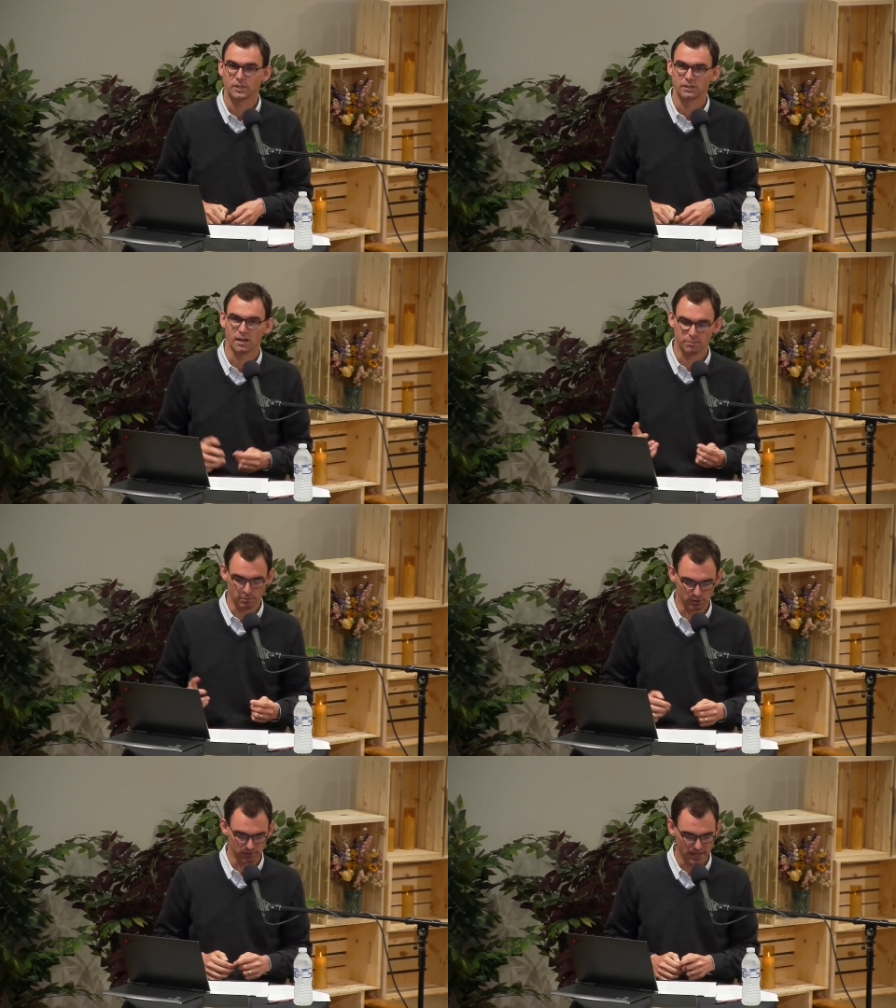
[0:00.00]
A lot of
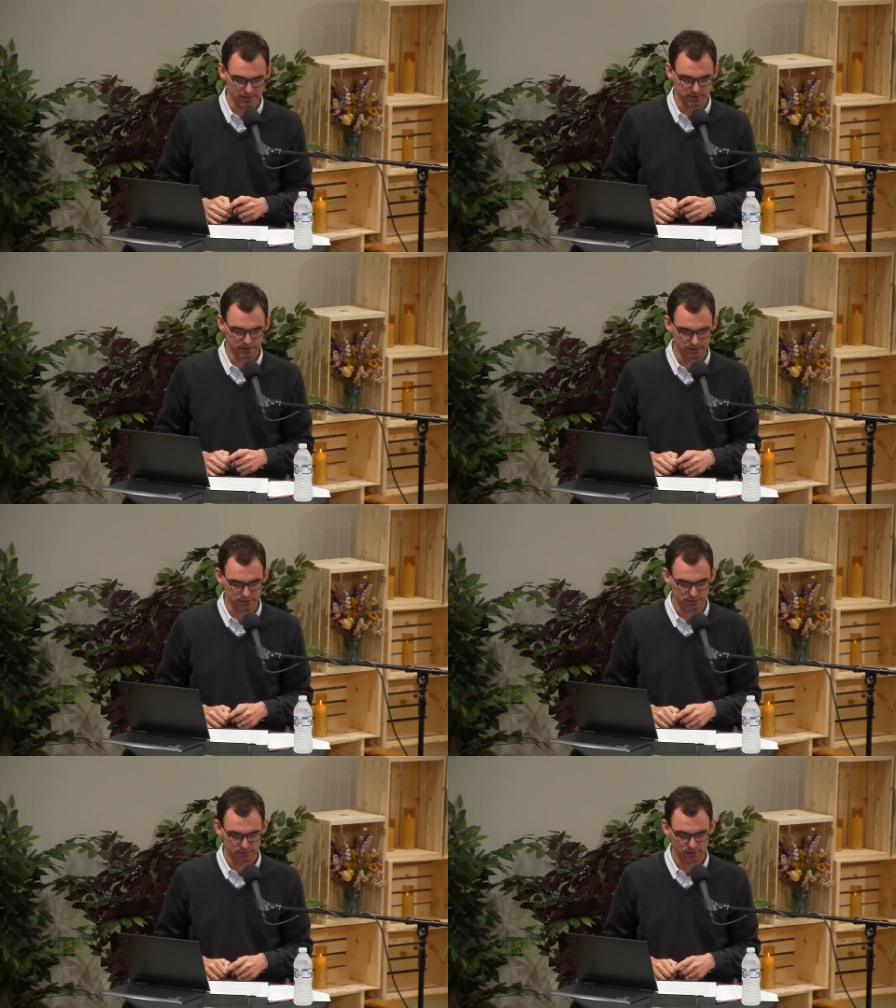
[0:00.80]
people have asked
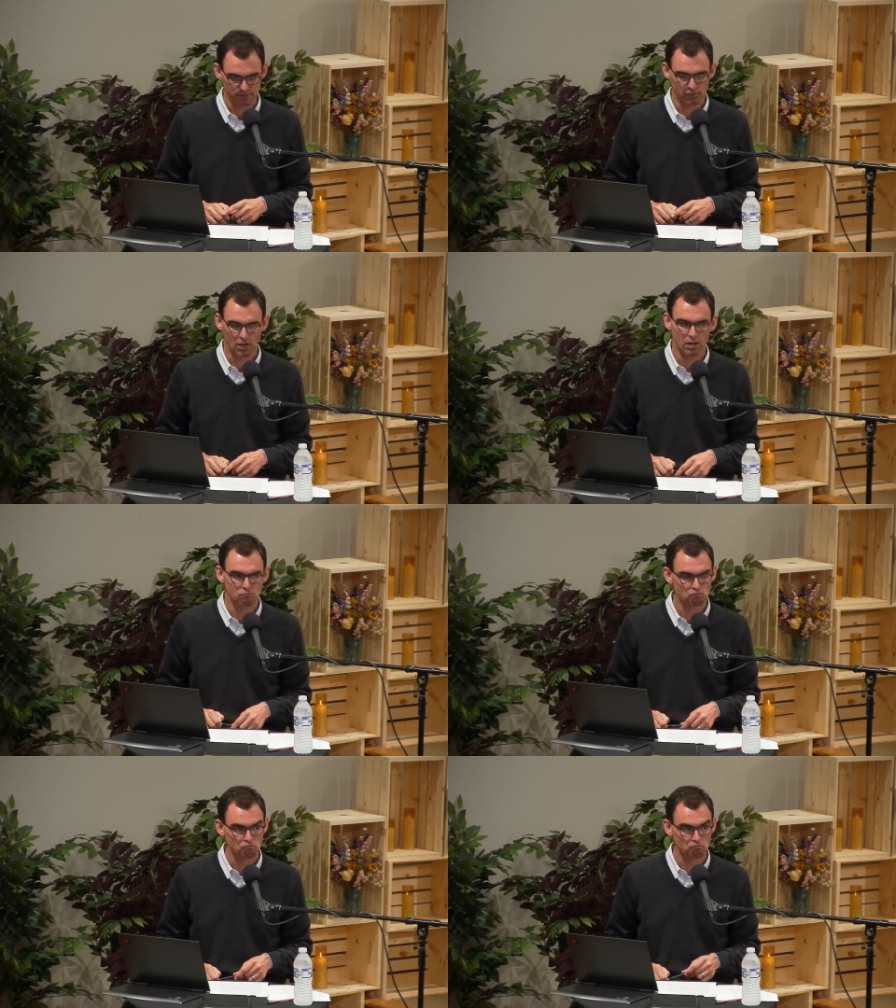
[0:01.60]
this. They've thought,
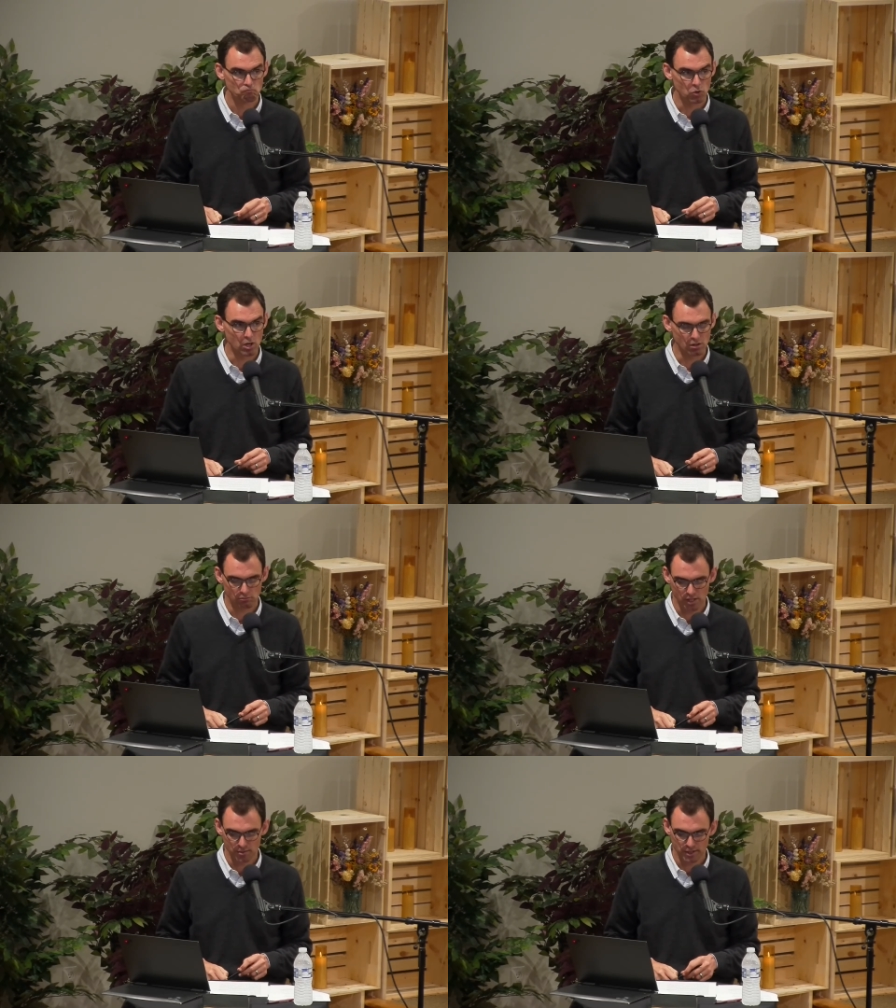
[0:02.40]
well,
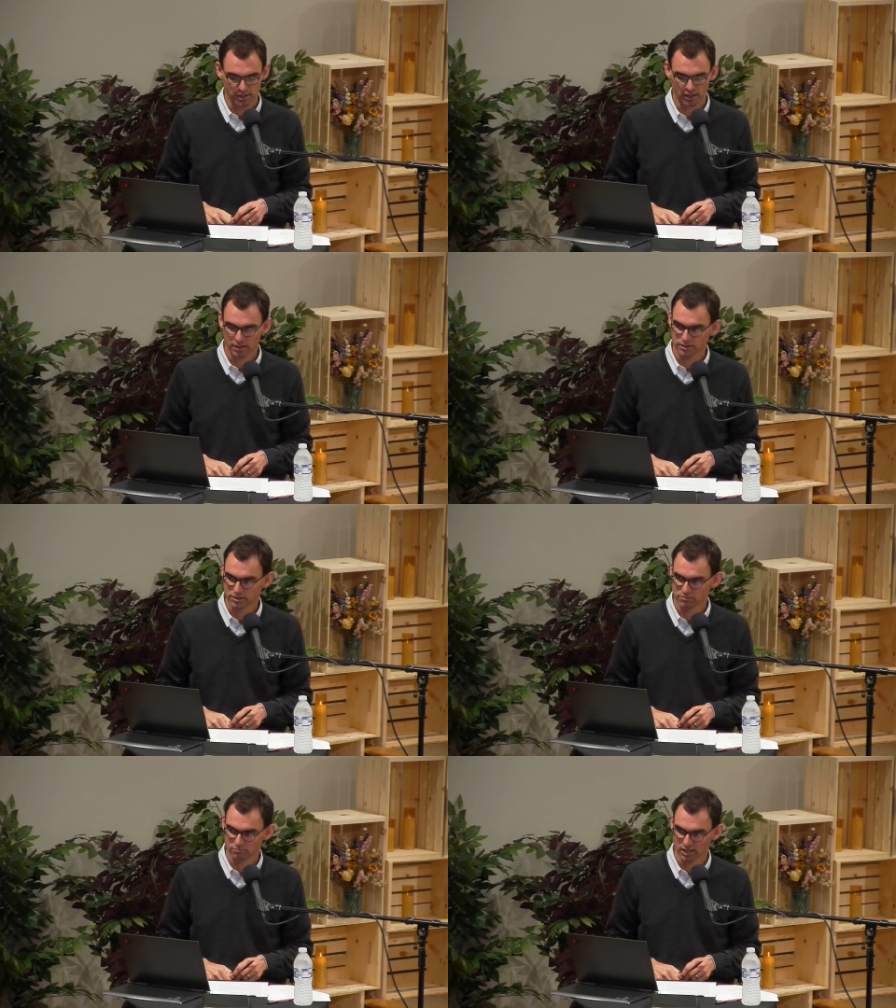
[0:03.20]
maybe God
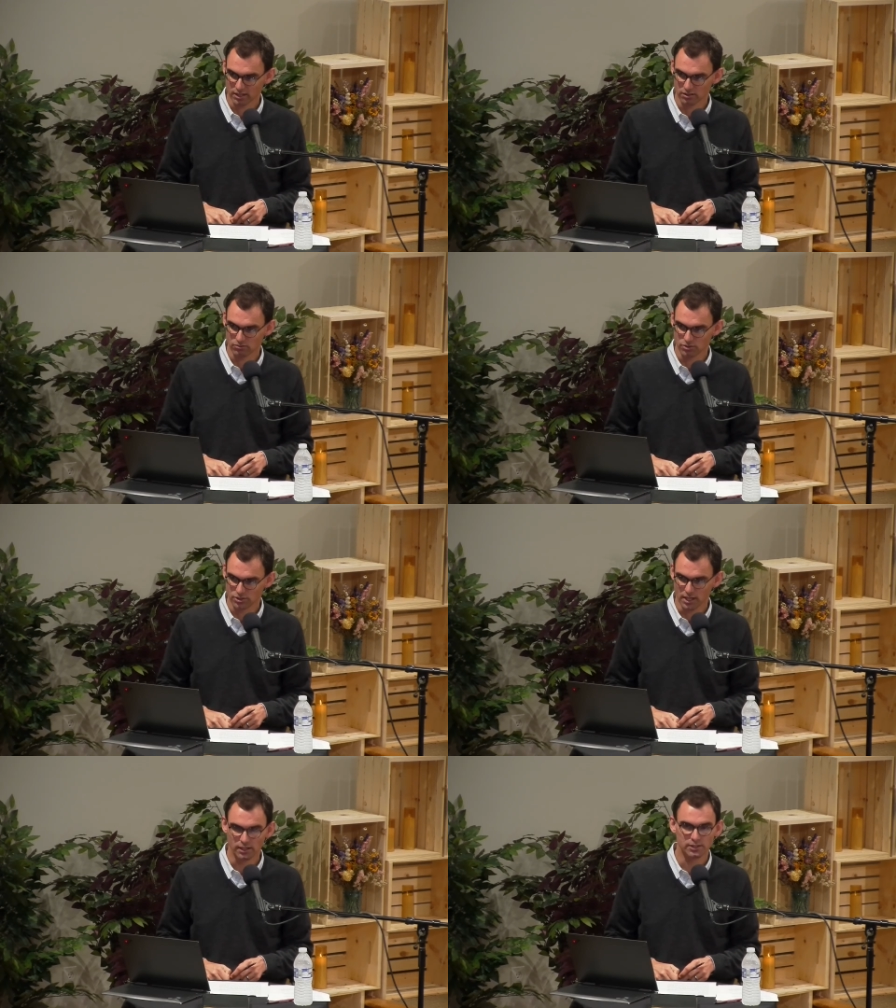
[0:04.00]
is like a
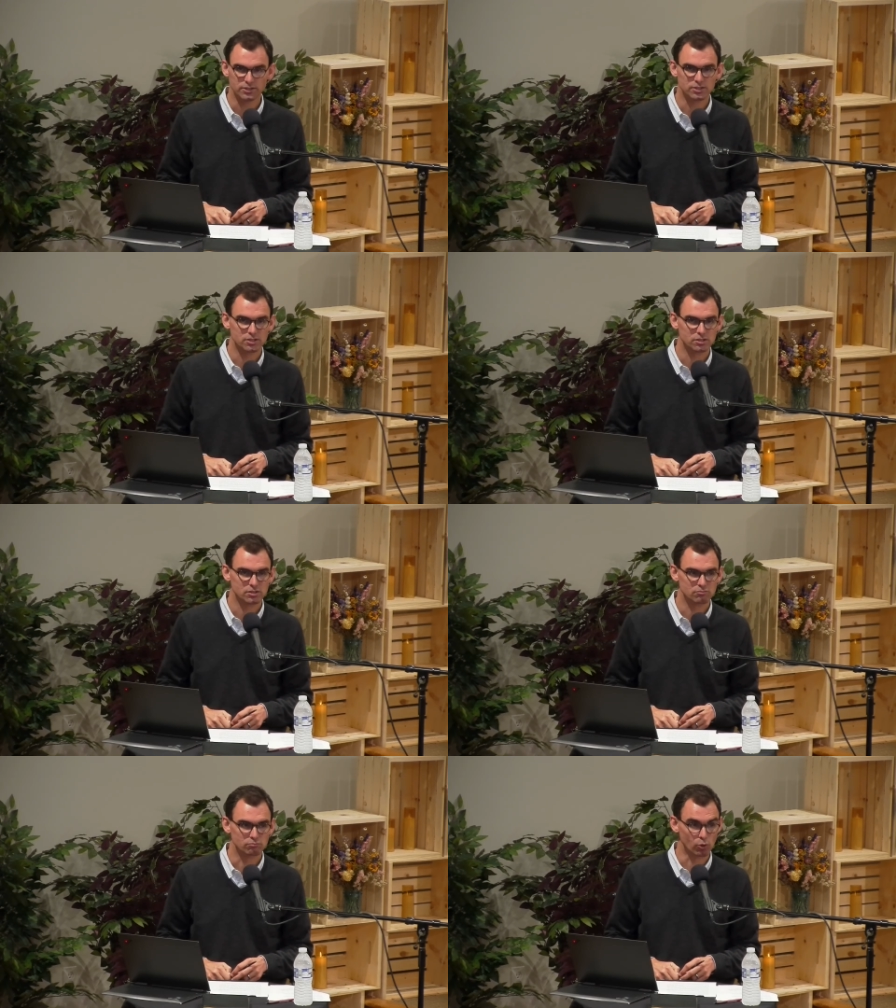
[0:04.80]

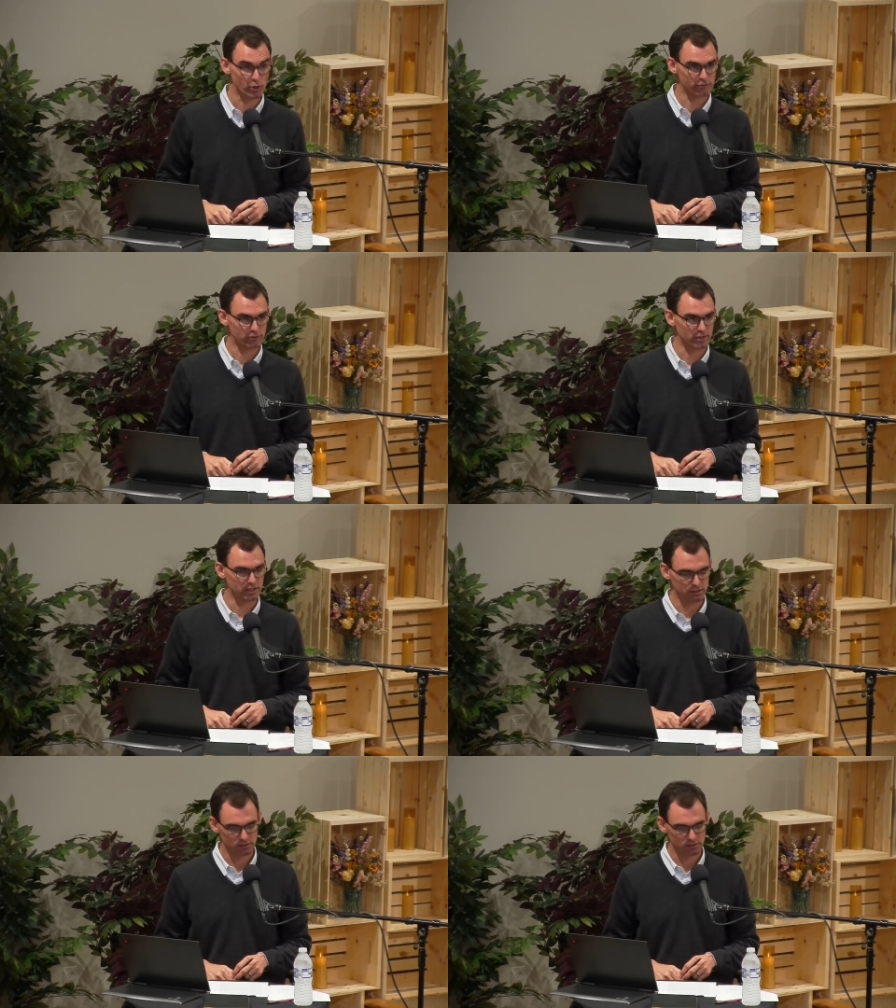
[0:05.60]
jealous boyfriend,